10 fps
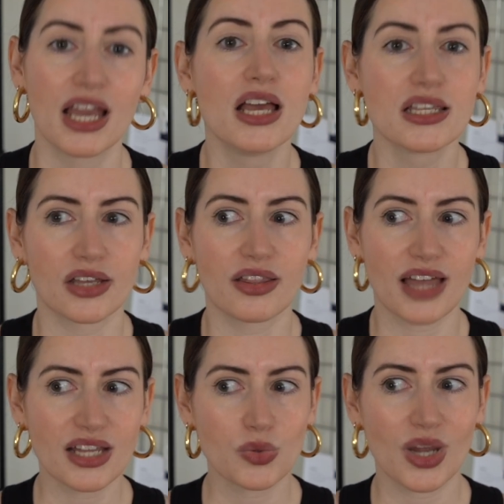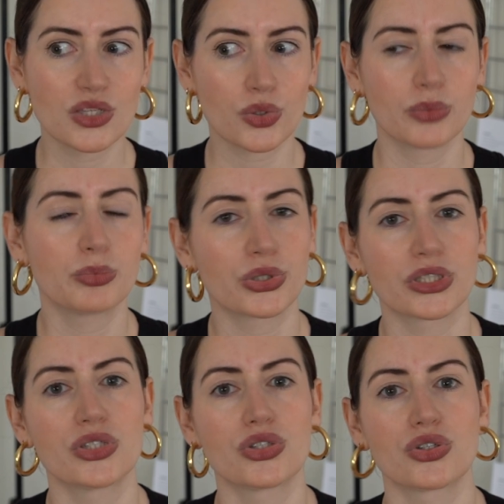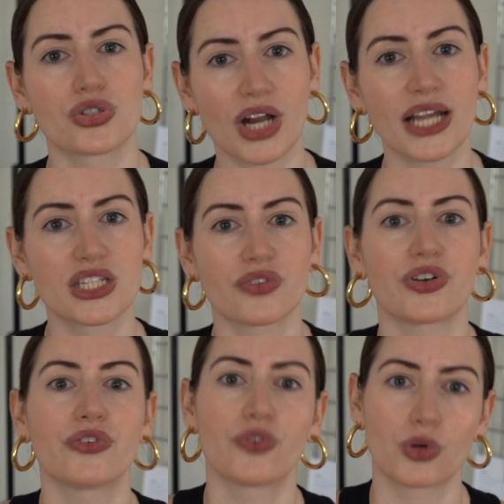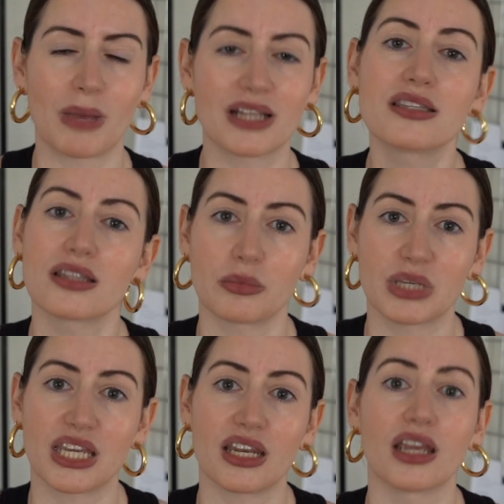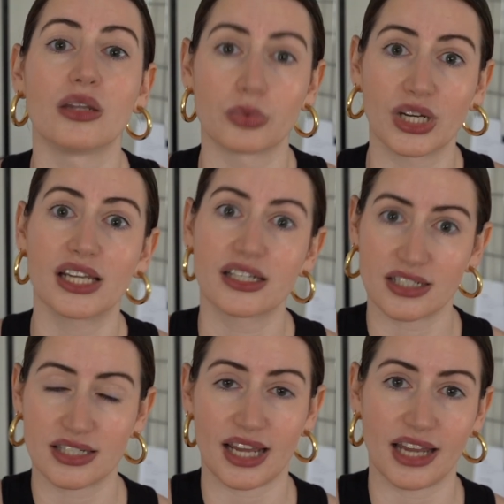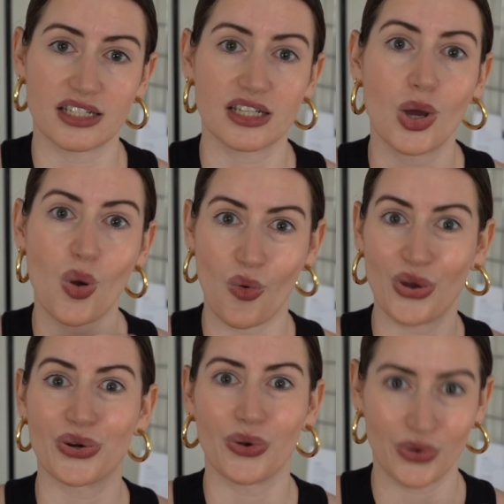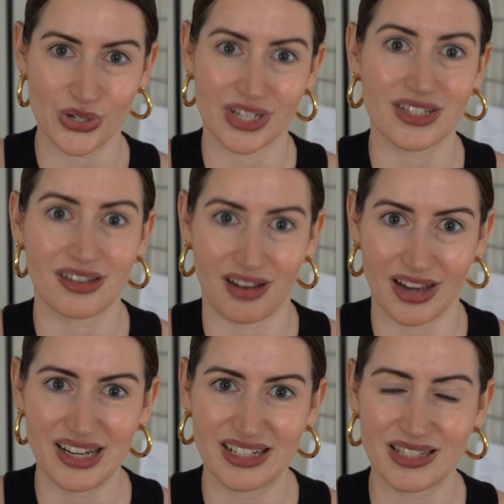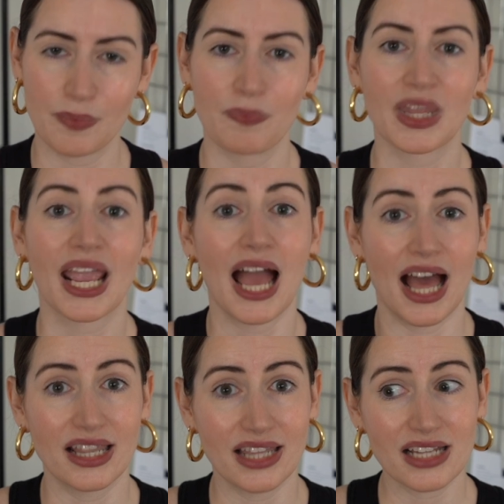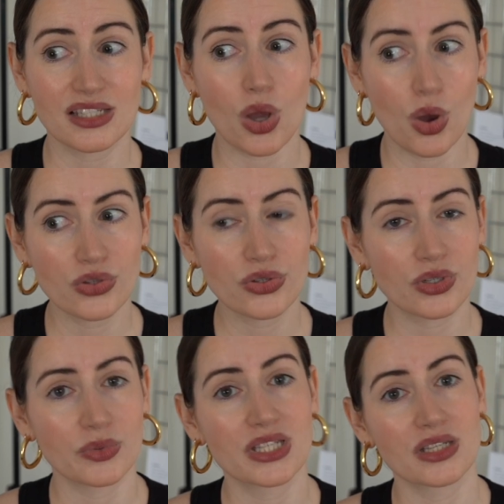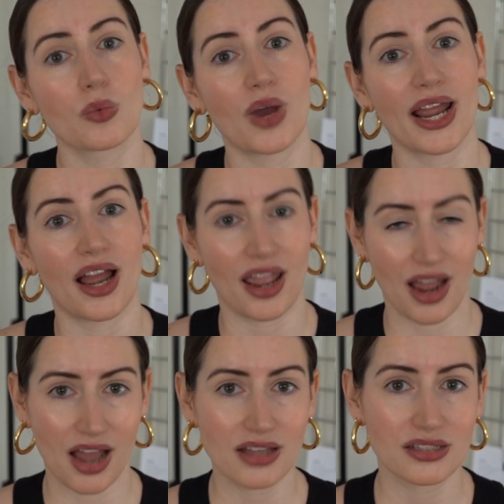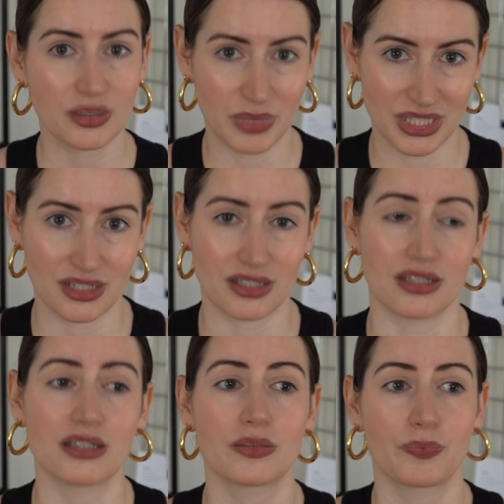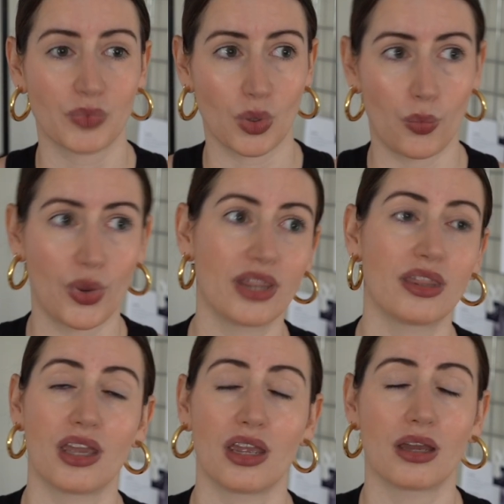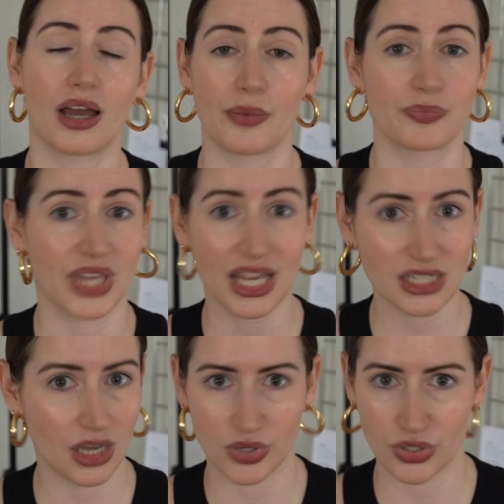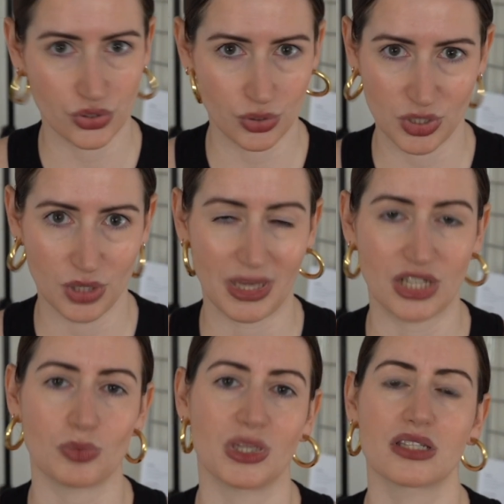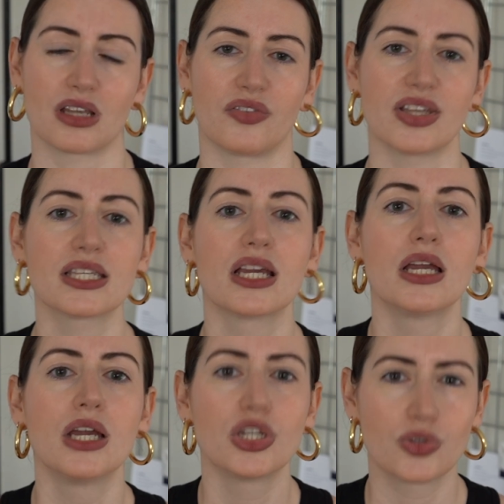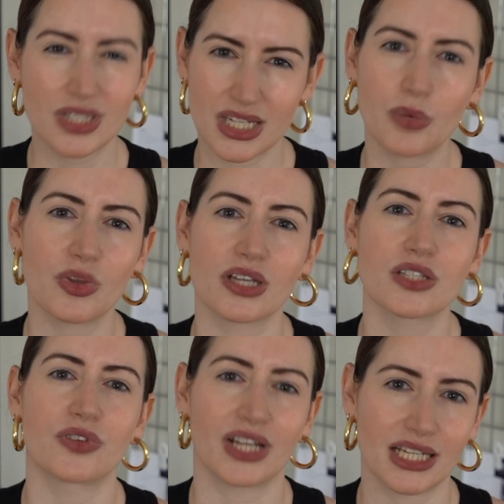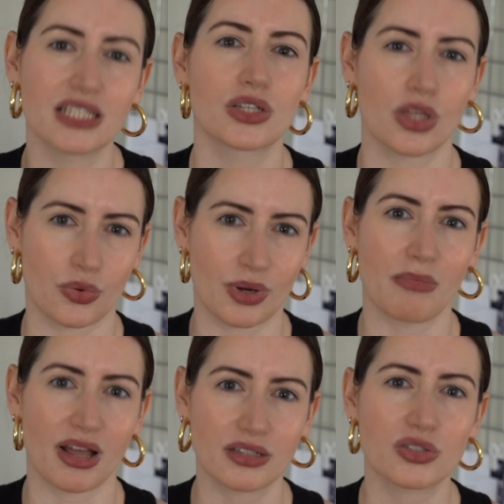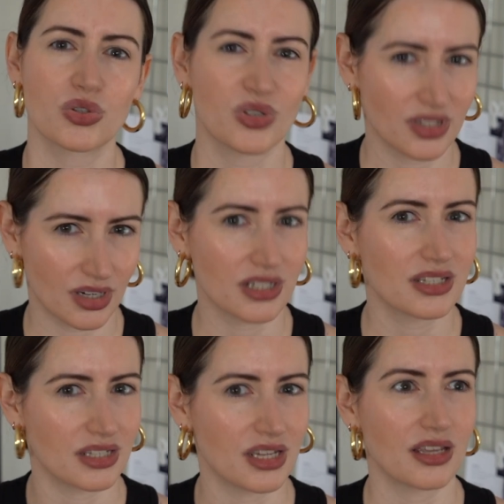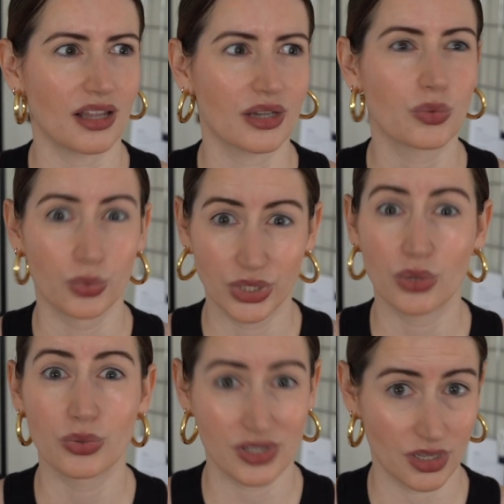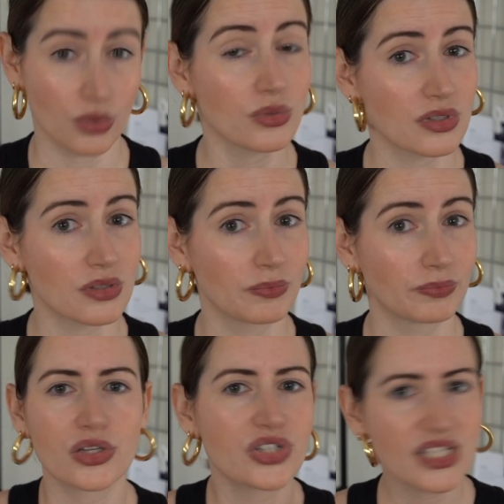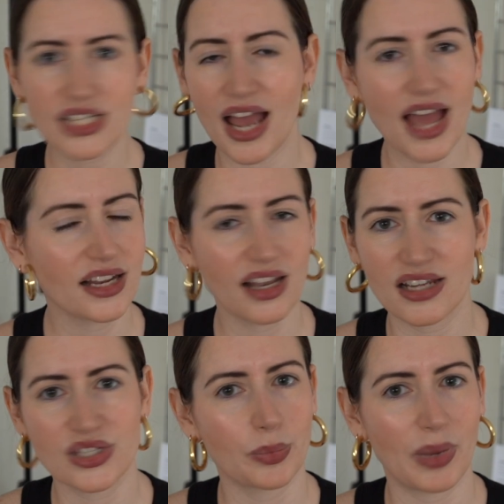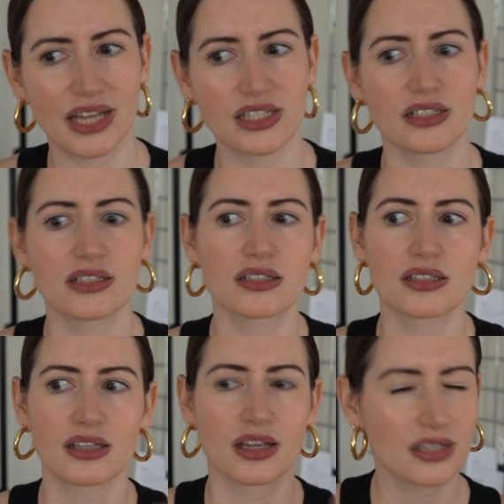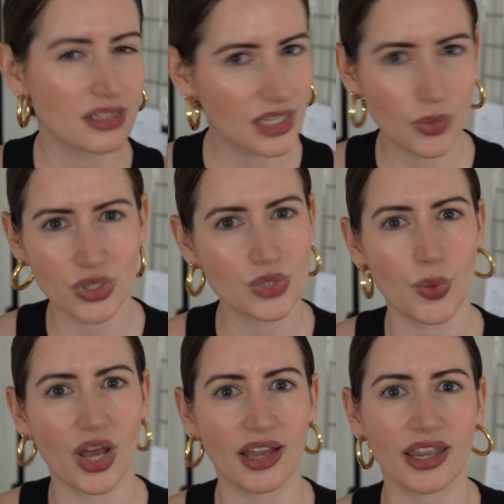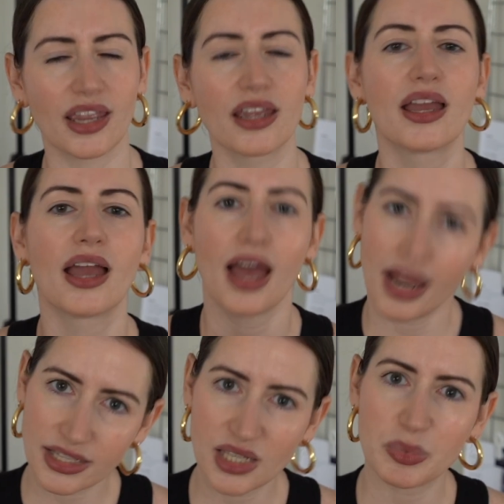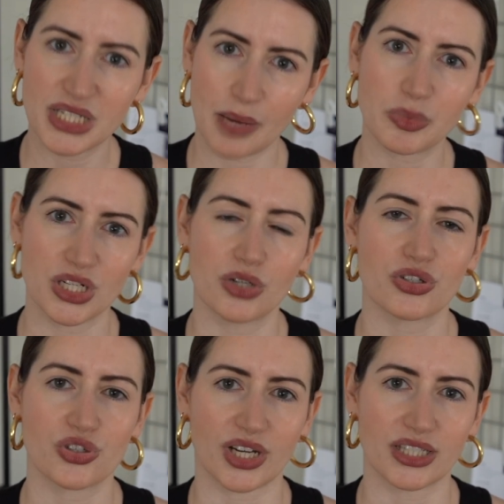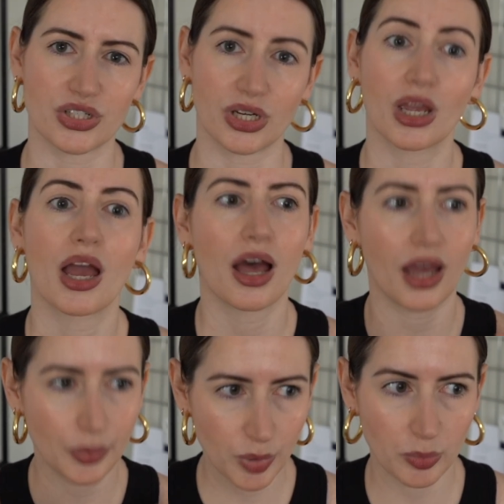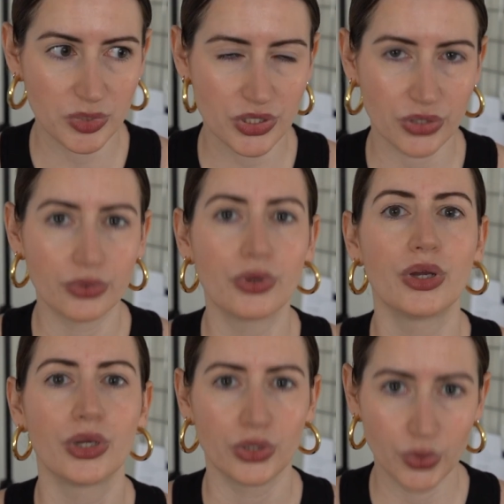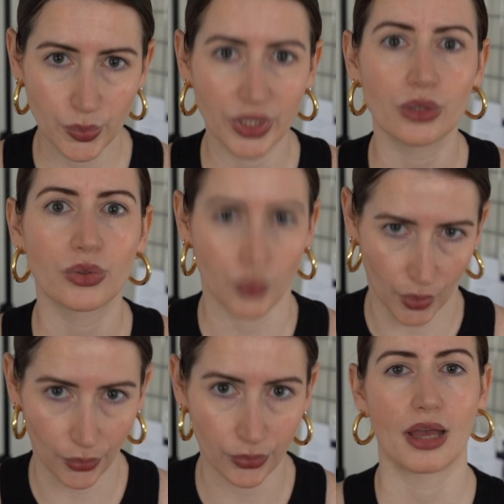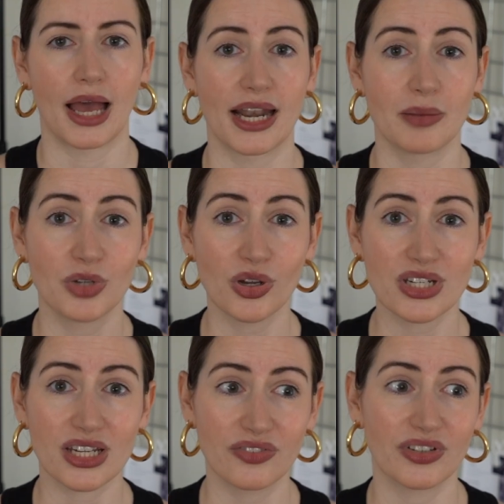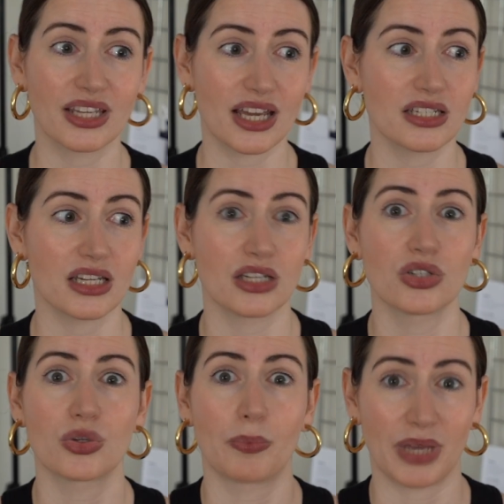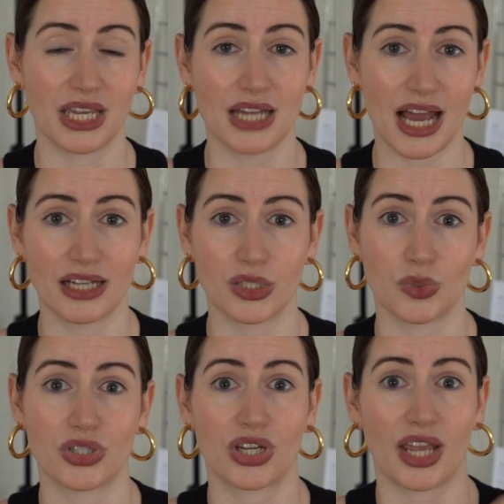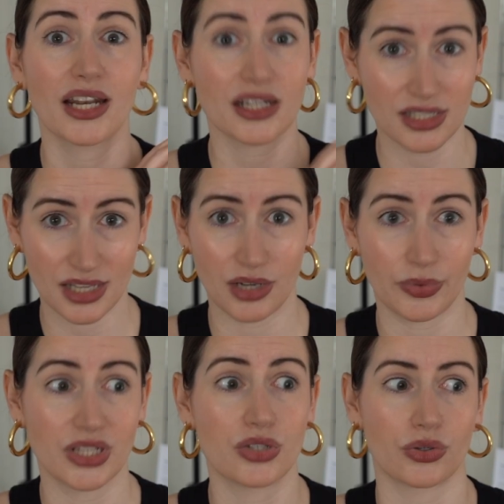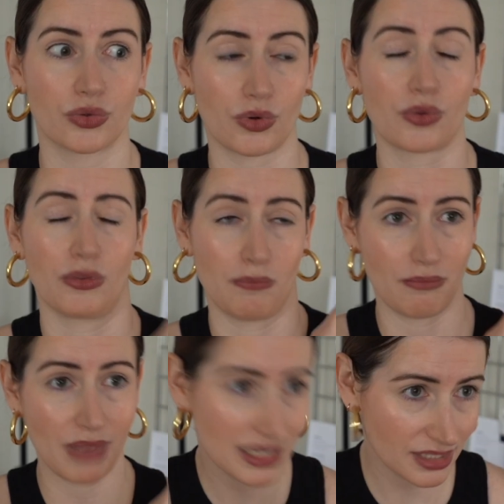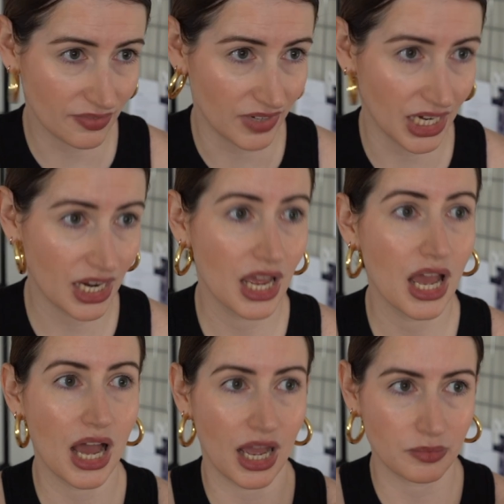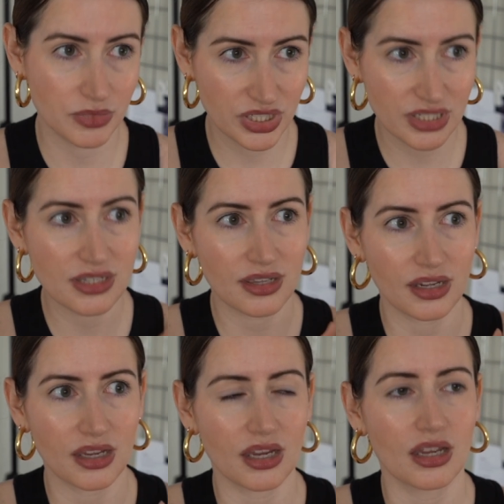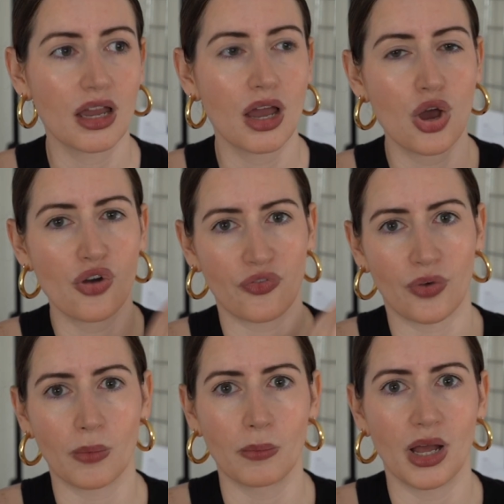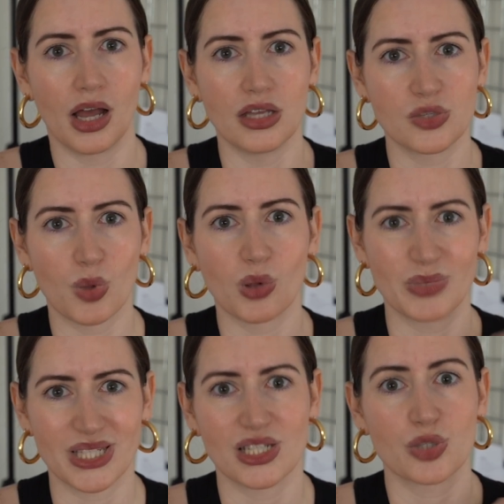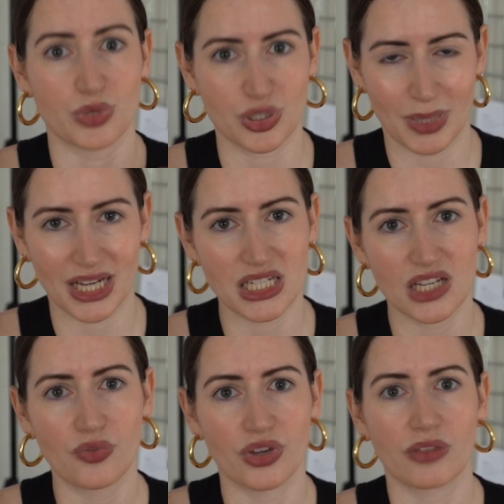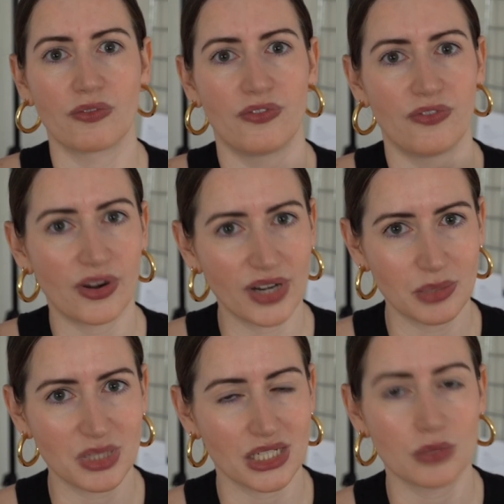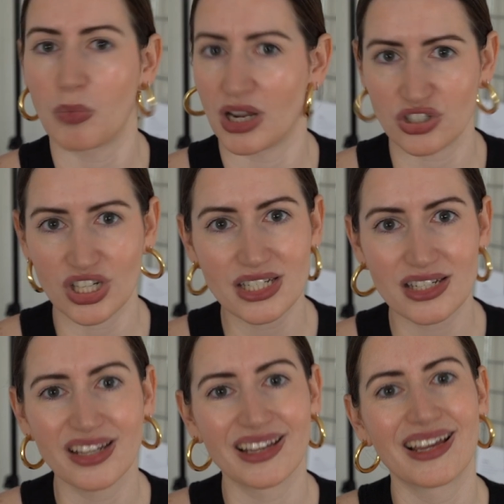So that's why it's so important to try different formats in the beginning and really understand what your audience likes. And that's also the reason why I ask businesses when they get our social media management service to stick with us for at least 3 months to start seeing like real results. So just analyze your patterns, see what's working, and keep adapting your strategy. I promise you, you will grow. And I'm not even getting into paid ads, which can accelerate your growth massively. I'm just thinking from a small business perspective with very limited budget.